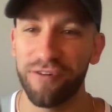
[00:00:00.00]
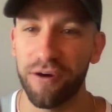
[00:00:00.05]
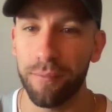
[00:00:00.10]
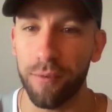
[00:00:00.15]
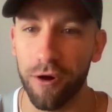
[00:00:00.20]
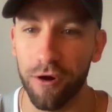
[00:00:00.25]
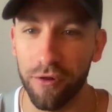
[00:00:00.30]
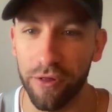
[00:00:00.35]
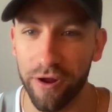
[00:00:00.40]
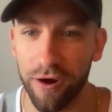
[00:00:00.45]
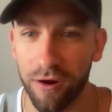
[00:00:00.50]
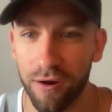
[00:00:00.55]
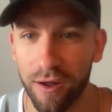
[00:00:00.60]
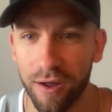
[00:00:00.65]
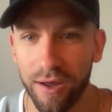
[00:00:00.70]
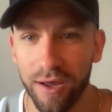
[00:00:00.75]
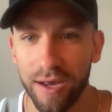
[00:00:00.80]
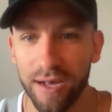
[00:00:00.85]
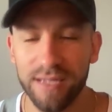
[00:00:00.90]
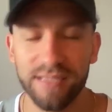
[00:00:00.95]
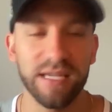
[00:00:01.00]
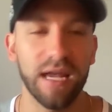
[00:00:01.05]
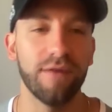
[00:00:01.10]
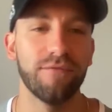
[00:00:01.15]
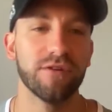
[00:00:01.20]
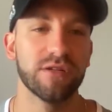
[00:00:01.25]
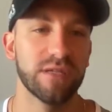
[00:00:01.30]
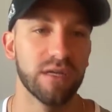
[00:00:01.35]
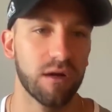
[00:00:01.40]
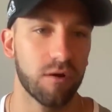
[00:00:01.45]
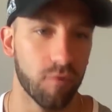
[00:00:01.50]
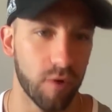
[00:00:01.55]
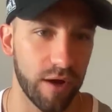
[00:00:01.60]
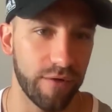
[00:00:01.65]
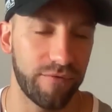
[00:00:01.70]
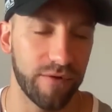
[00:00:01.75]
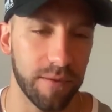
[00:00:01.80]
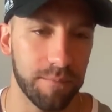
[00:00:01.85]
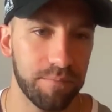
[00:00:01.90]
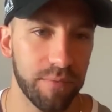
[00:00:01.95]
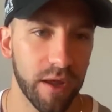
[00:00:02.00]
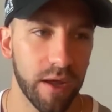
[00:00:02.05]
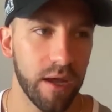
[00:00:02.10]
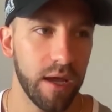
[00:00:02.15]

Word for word: him earlier. It's Everson Griffen.